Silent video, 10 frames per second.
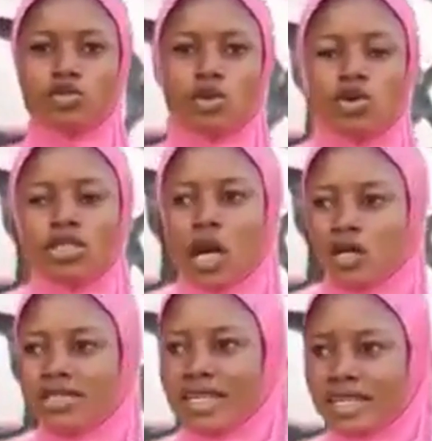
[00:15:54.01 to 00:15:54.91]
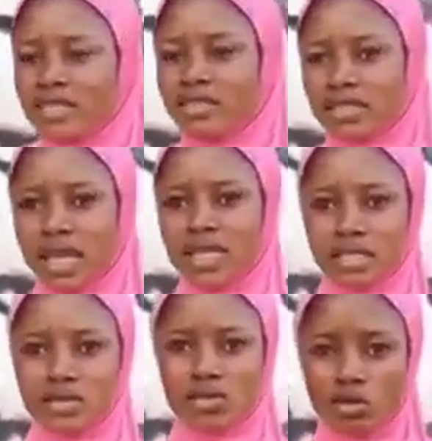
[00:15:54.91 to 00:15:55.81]
So he now started
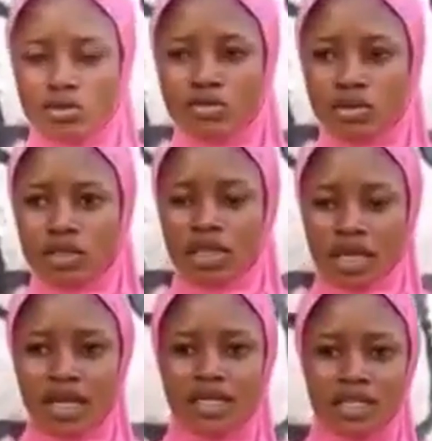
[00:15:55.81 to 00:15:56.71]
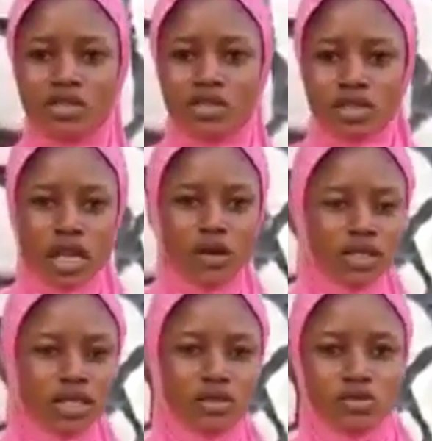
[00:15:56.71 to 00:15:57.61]
reciting some incantations. I
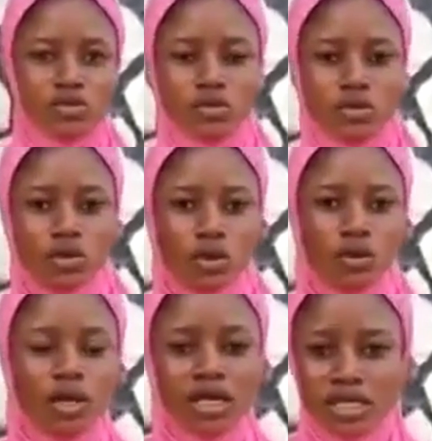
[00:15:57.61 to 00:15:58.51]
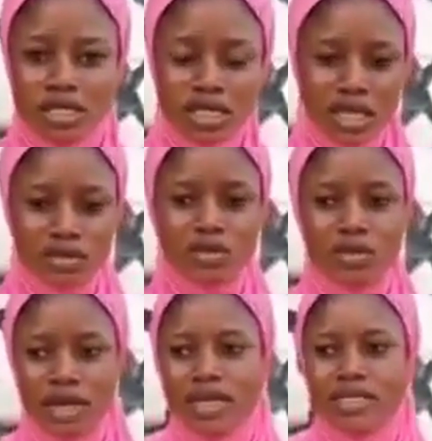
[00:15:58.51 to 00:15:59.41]
wanted to place his hand
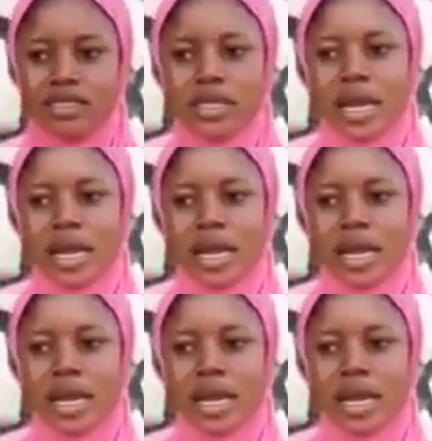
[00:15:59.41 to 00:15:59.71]
on my head.